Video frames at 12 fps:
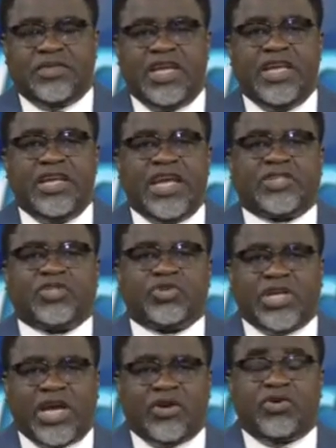in their
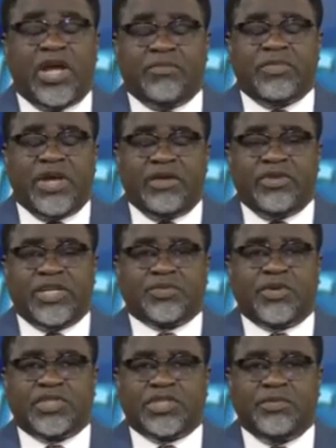social
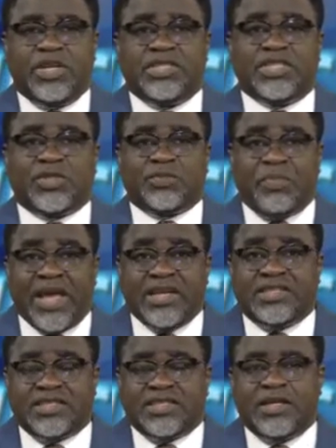responsibility,
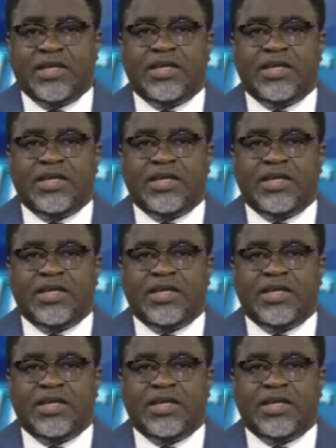spent